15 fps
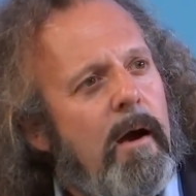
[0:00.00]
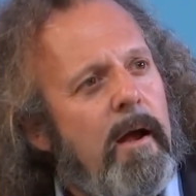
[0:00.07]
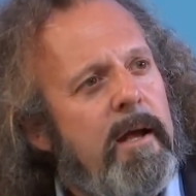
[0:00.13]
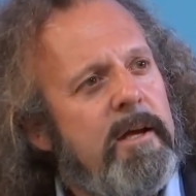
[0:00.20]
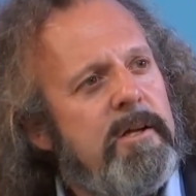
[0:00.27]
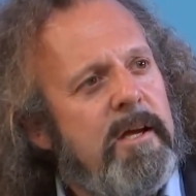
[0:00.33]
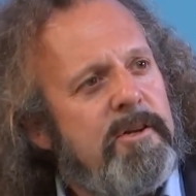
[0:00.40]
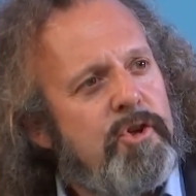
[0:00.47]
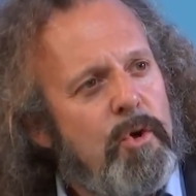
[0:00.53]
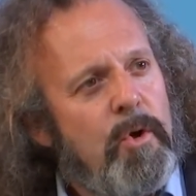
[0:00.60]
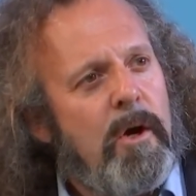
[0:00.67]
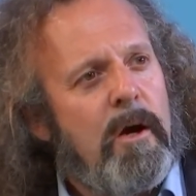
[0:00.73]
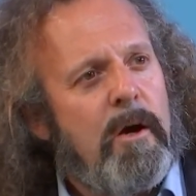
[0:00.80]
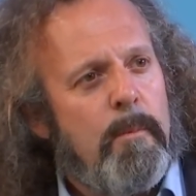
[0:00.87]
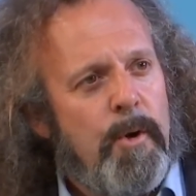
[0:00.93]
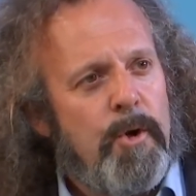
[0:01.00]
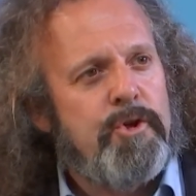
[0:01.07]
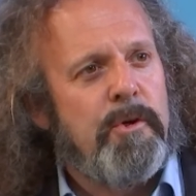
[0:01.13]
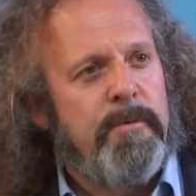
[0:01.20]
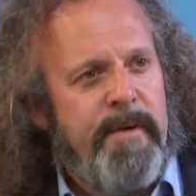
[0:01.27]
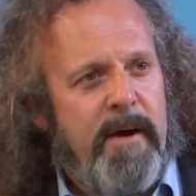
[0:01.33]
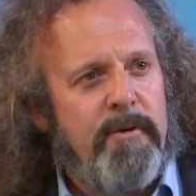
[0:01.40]
It took a
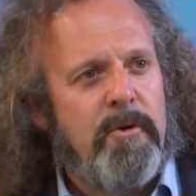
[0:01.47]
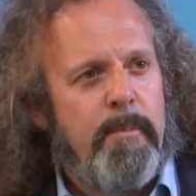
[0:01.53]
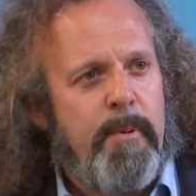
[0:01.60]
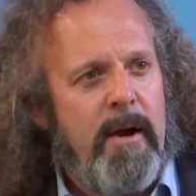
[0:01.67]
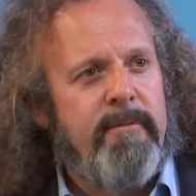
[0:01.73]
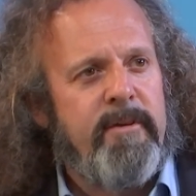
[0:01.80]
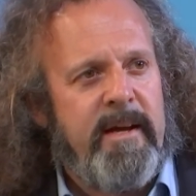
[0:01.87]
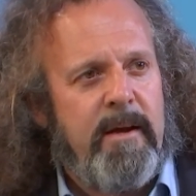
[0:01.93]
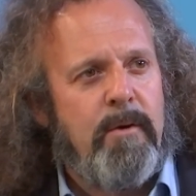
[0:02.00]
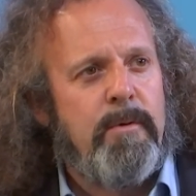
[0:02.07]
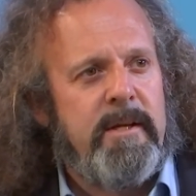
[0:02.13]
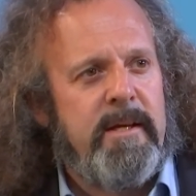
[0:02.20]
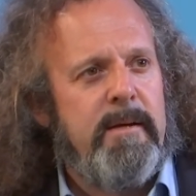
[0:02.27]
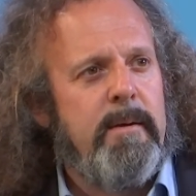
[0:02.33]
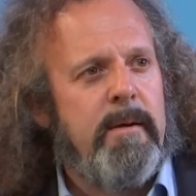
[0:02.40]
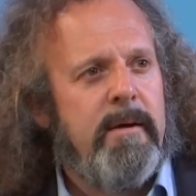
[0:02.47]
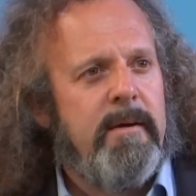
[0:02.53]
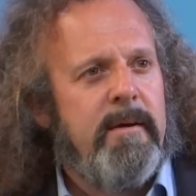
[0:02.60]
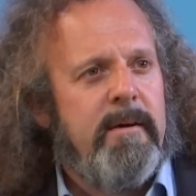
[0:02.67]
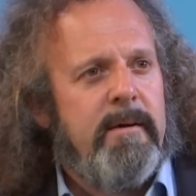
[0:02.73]
commercial founder, a private equity,